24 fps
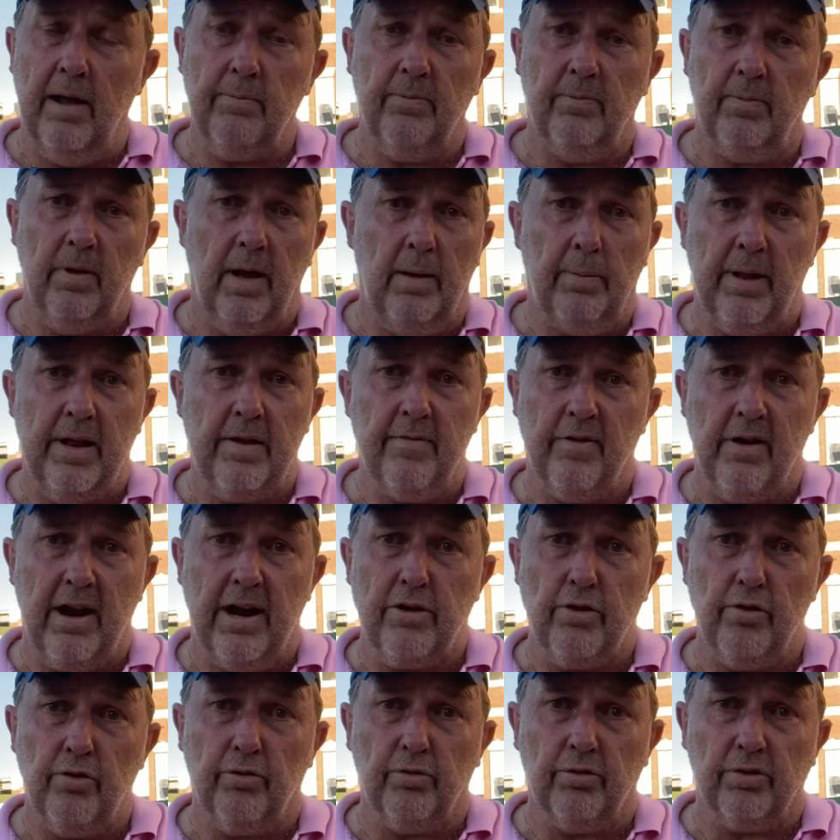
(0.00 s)
played a very
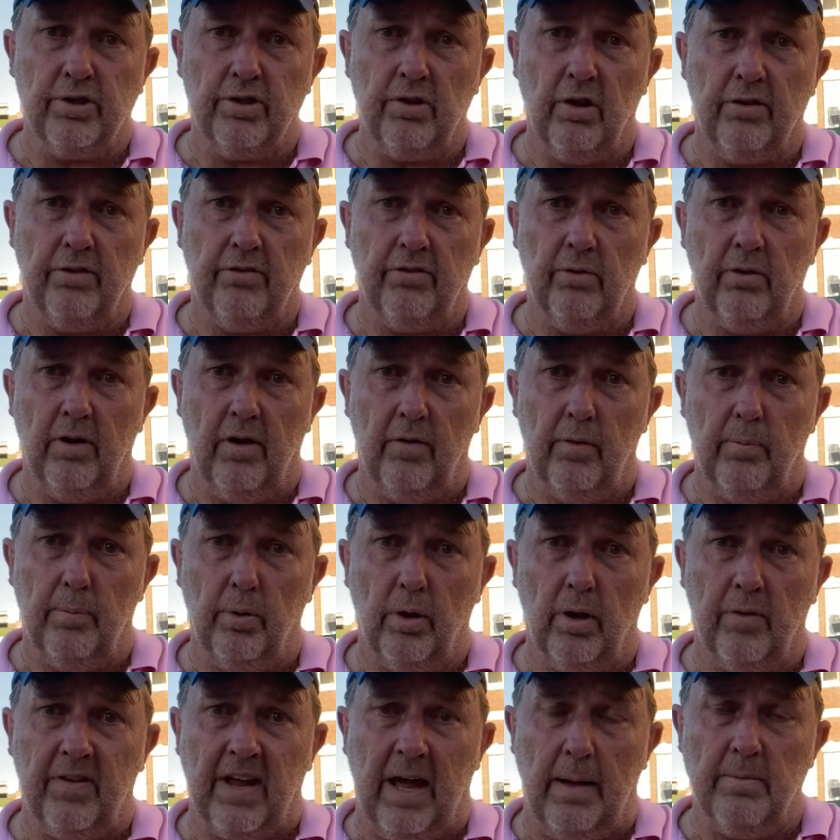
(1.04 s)
unusual shot of a
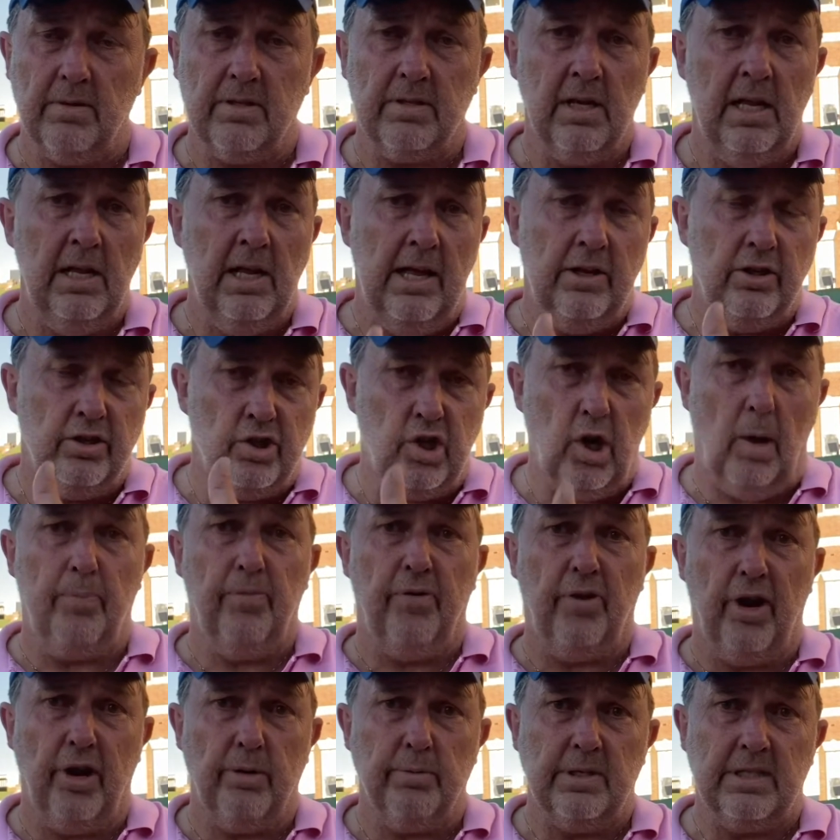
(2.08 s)
ball of Cummins, chopped
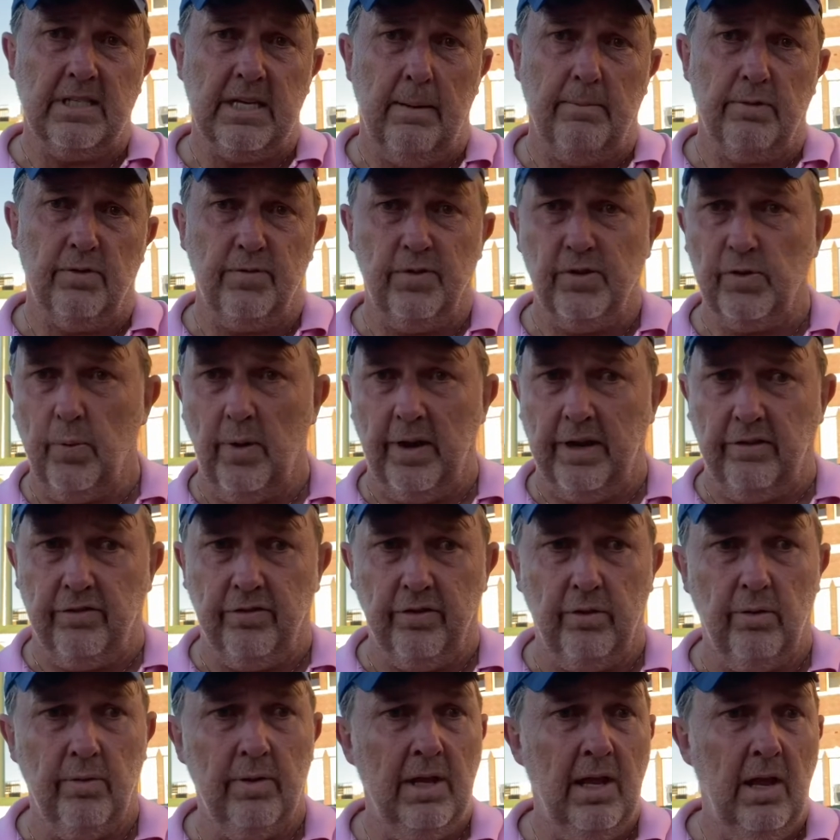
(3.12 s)
the enemy stumps for
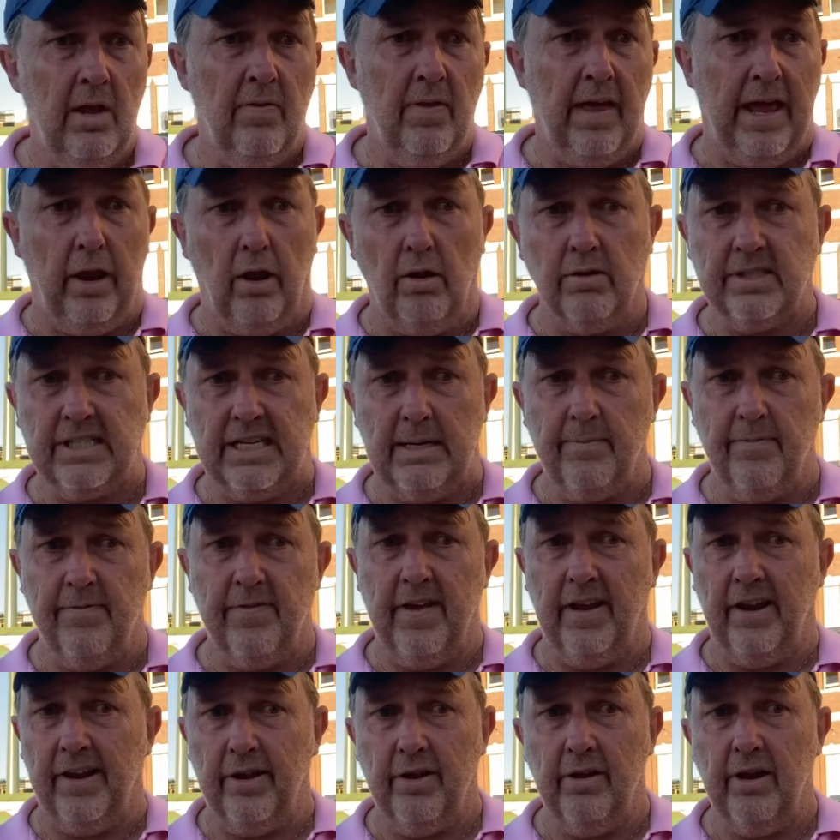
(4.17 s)
22. They lost him
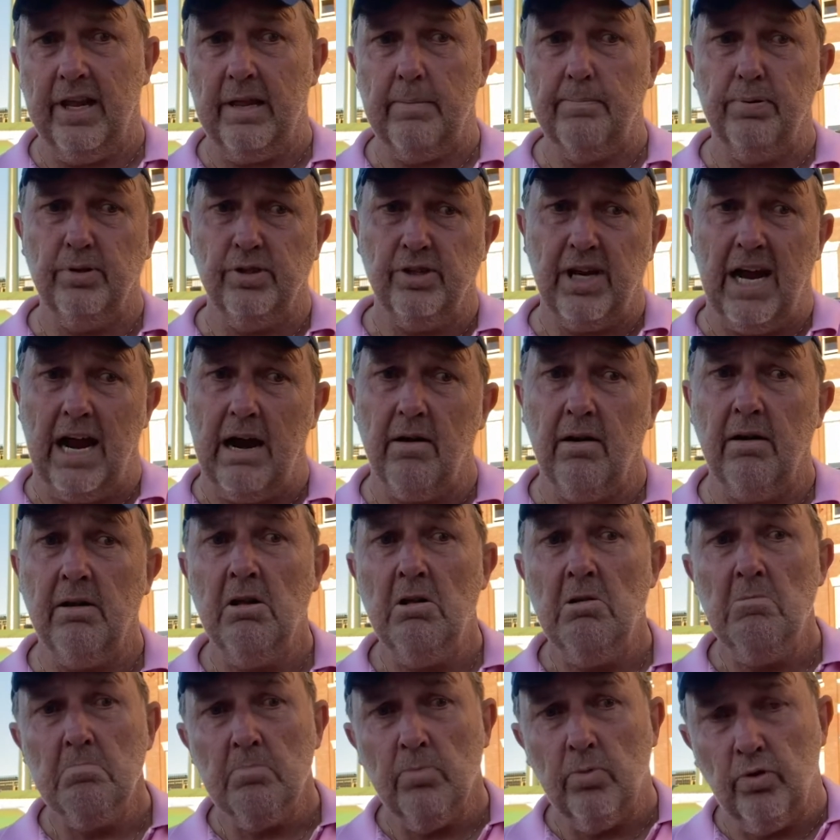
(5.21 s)
fairly early, and Pujara
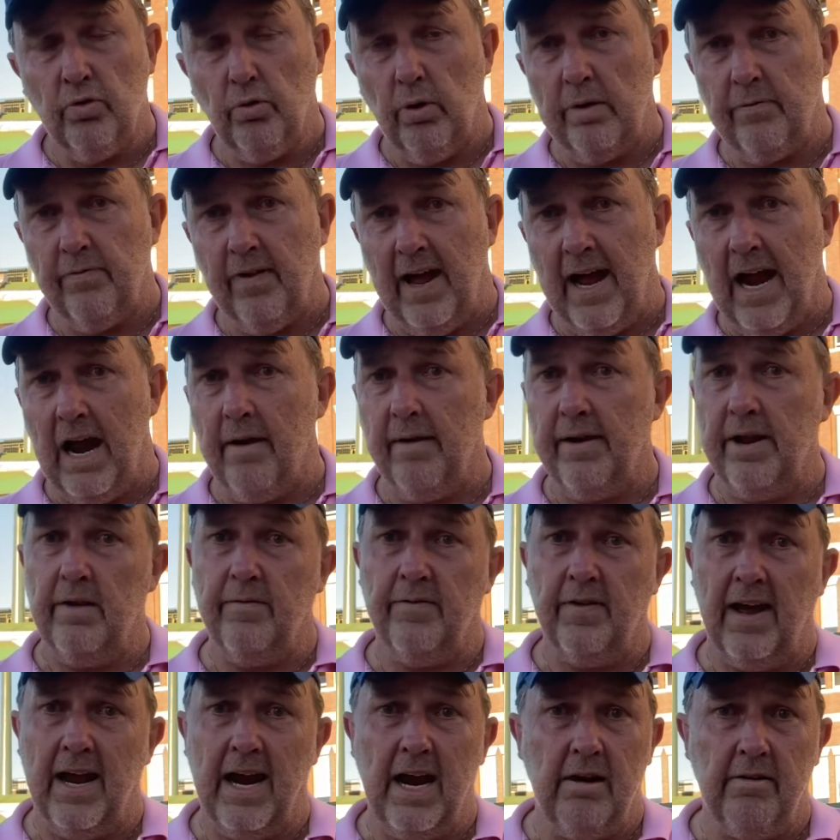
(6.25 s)
joined Vihari. Now
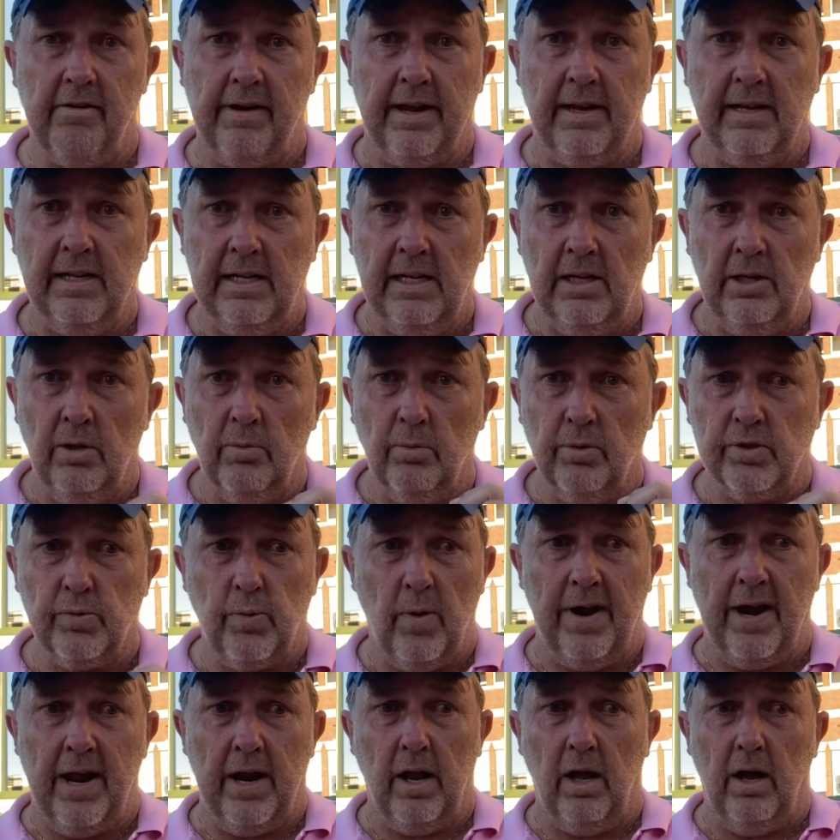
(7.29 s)
Vihari was
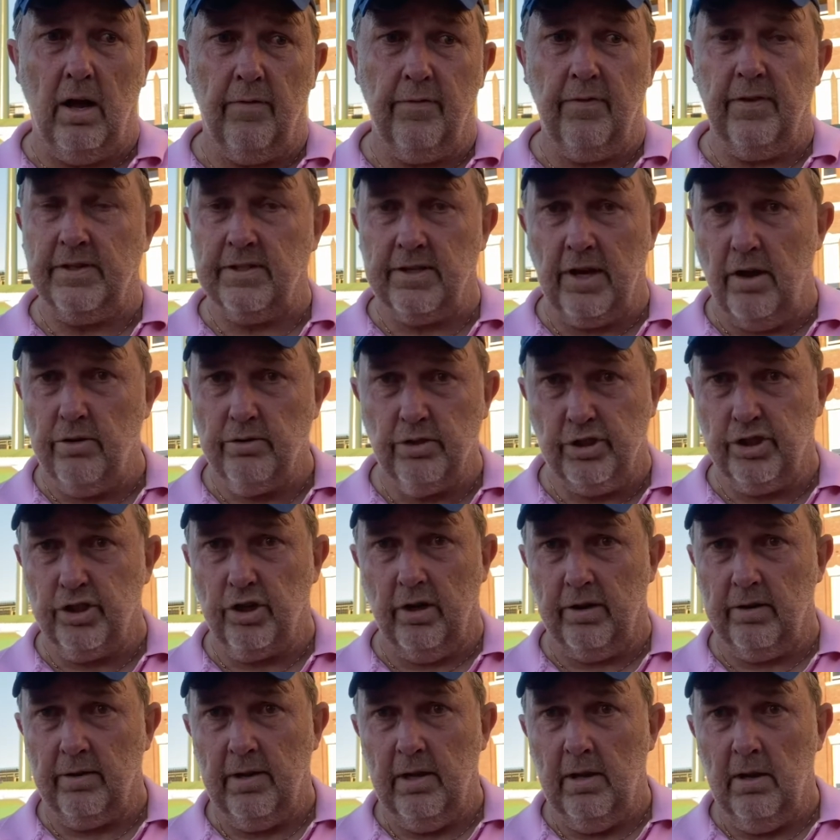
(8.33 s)
run out off his own
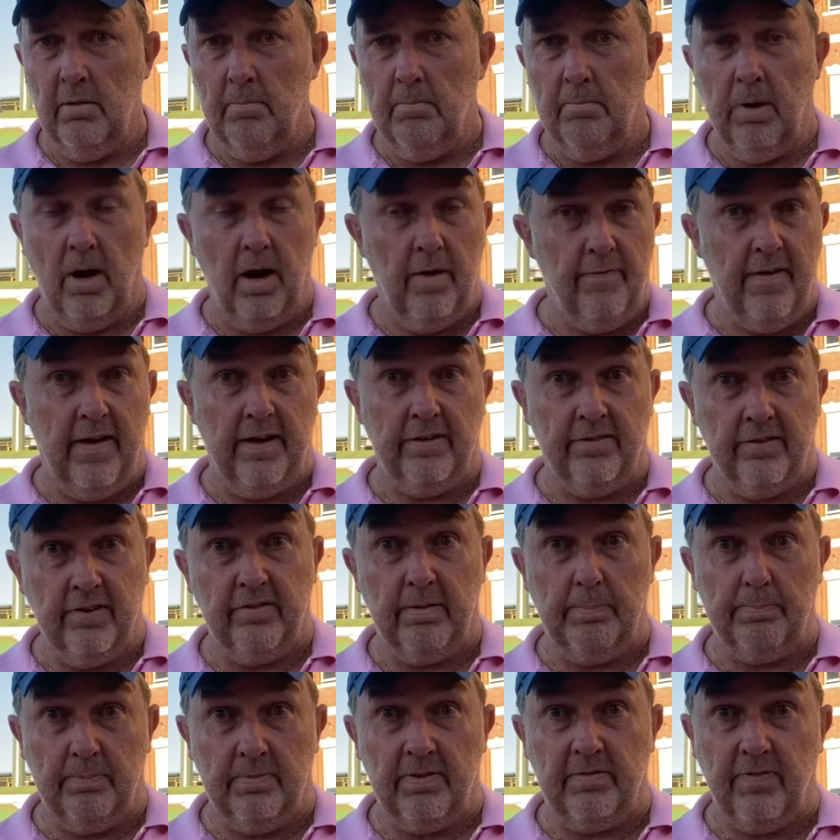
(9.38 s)
shot by a
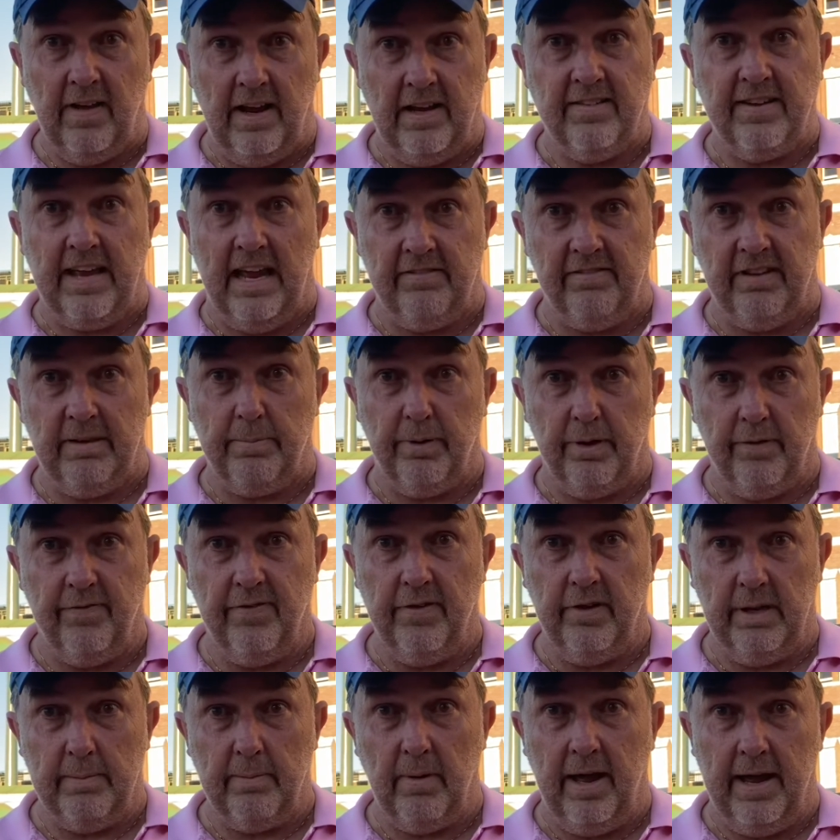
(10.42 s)
fantastic bit of
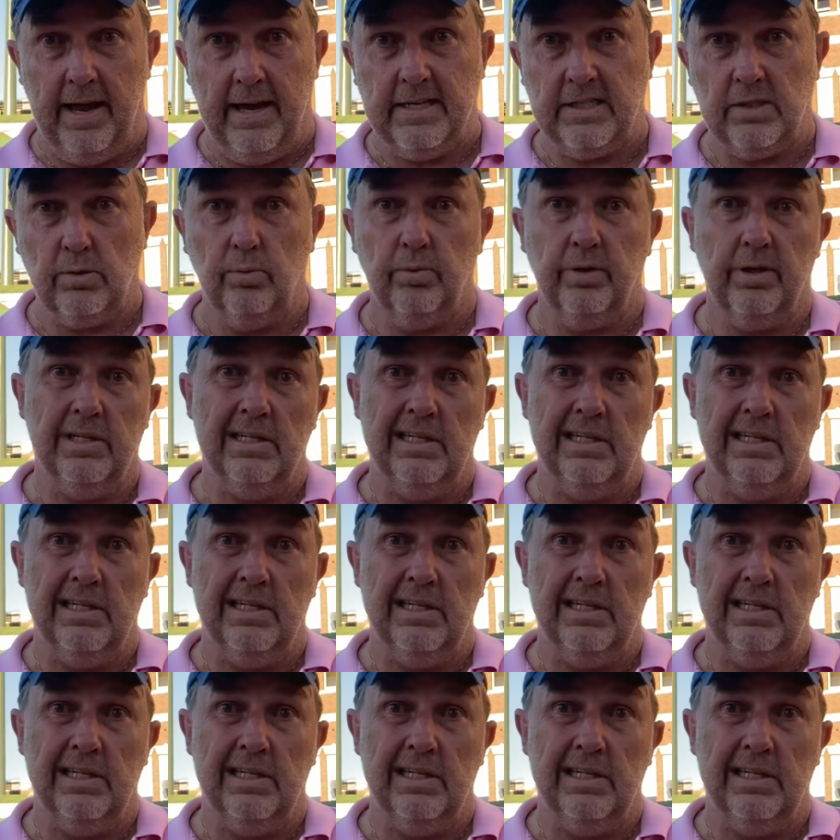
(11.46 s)
fielding by Hazlewood.